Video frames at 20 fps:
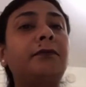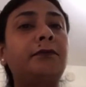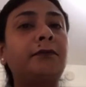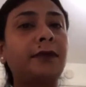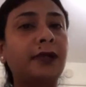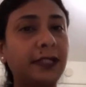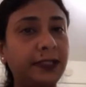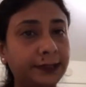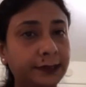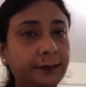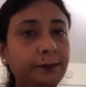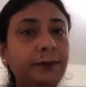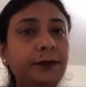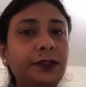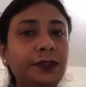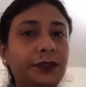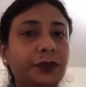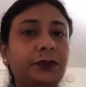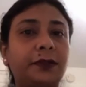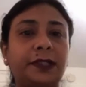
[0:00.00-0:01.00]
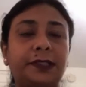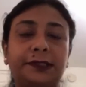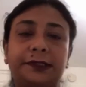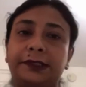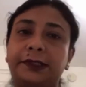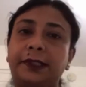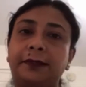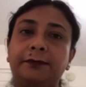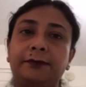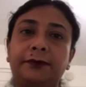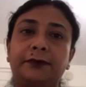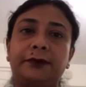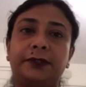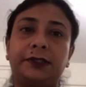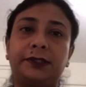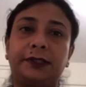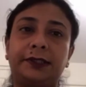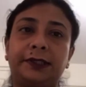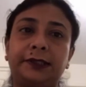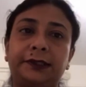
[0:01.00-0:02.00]
multiple choice type
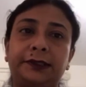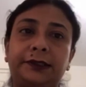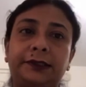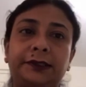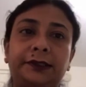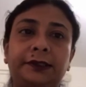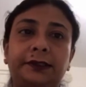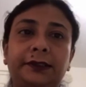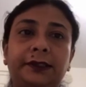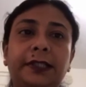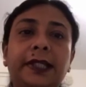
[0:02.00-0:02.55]
questions.